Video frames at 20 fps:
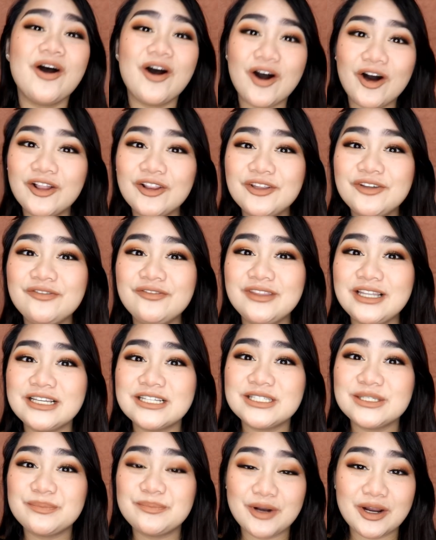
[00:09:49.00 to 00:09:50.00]
all of
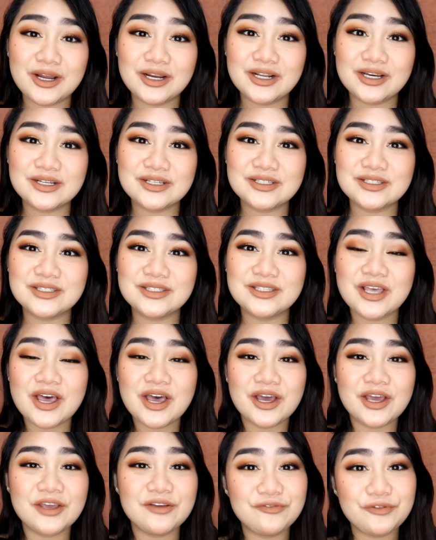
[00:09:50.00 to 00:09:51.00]
these products.
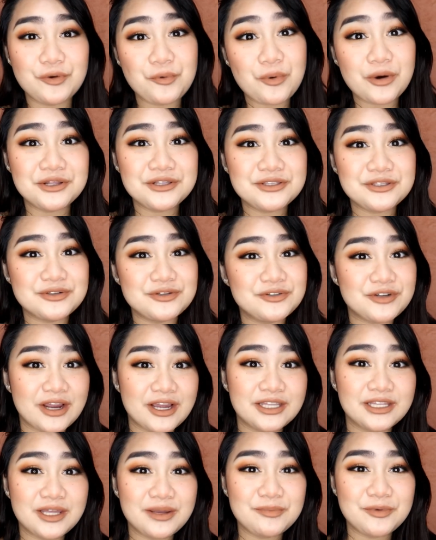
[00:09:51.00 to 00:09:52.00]
If you want to
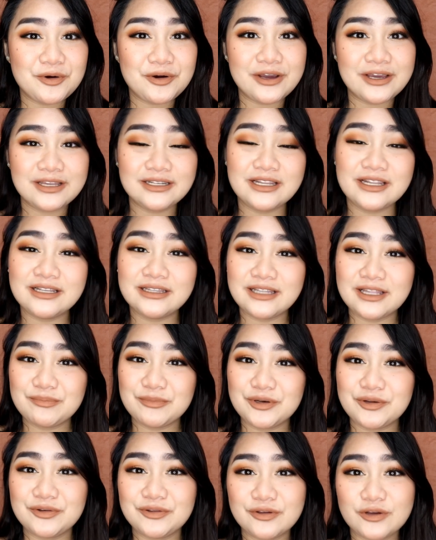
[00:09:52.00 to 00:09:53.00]
try them, go ahead and let me
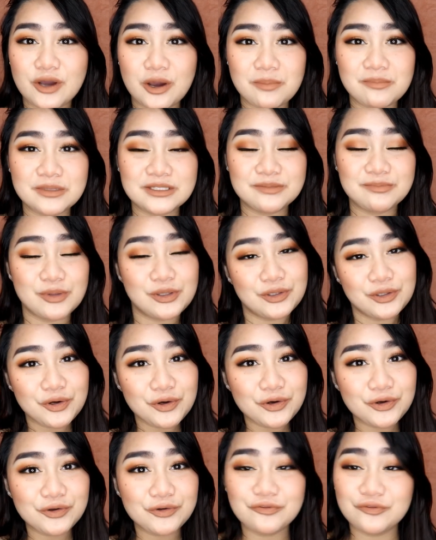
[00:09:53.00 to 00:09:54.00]
know in the comments
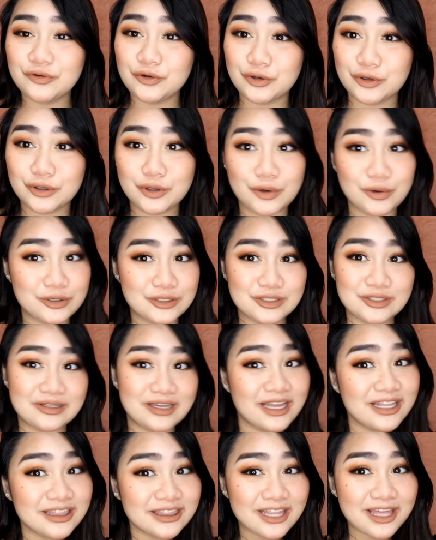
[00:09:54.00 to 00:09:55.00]
below if you're going to
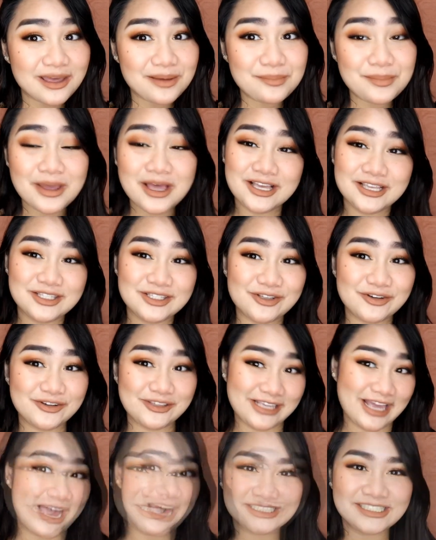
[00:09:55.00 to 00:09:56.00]
get them. So
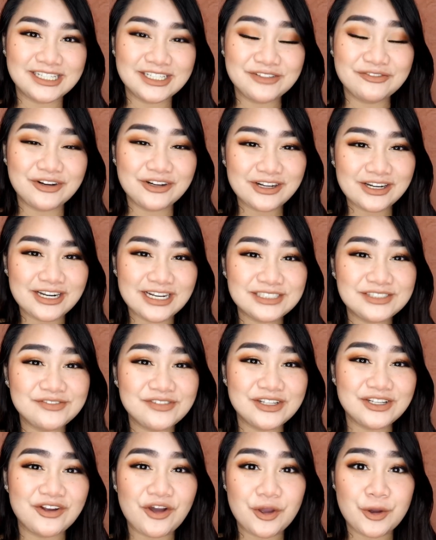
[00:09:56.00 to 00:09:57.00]
yeah, that's it for today's
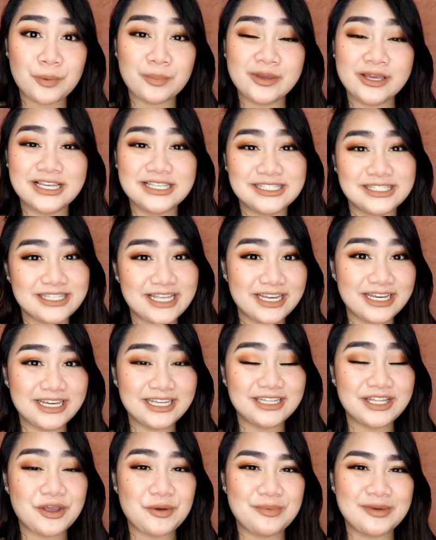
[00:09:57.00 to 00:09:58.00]
video. I hope you guys like
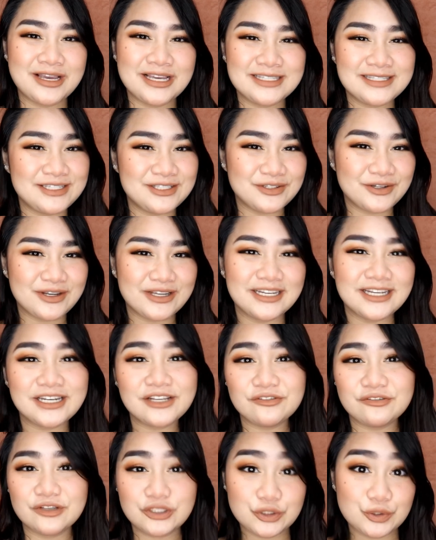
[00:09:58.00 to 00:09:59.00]
it. I hope you guys enjoyed. And
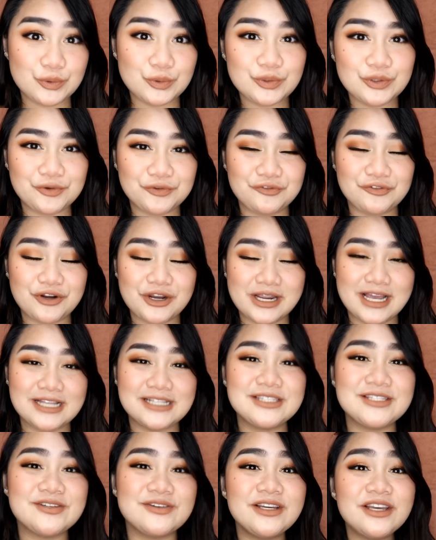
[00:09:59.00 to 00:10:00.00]
if you do, don't forget
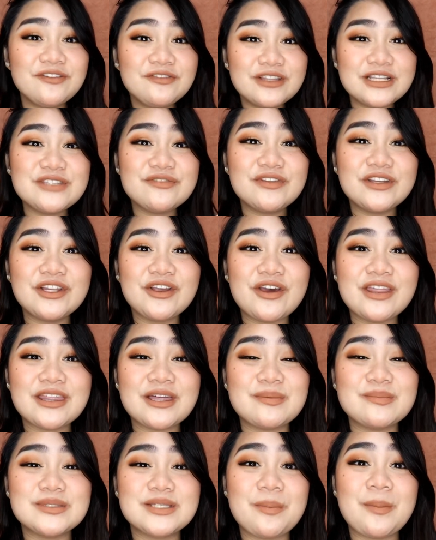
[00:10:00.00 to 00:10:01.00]
to give this video a
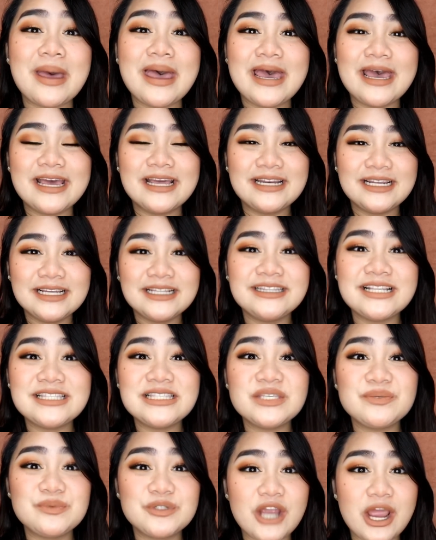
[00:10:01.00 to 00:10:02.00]
thumbs up and hit that
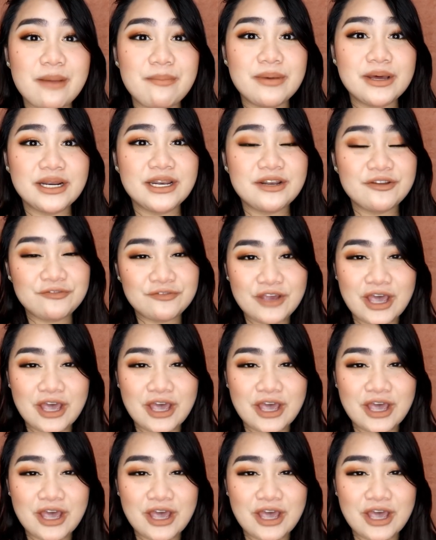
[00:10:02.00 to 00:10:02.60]
subscribe button if you